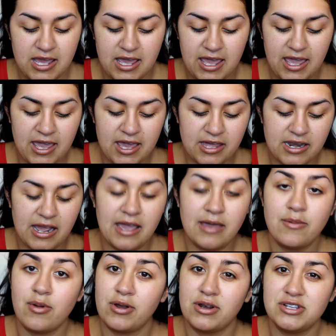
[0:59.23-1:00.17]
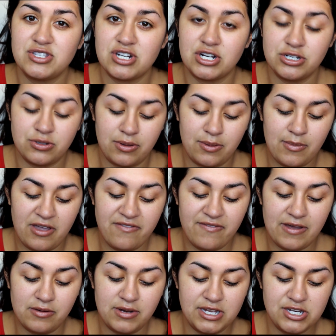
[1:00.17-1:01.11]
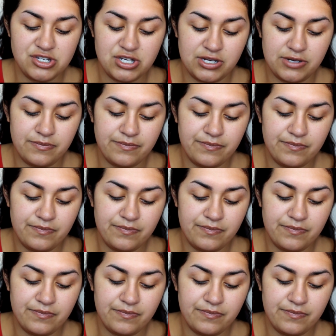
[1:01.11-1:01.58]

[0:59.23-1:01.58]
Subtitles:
and I'm going to start doing my foundation.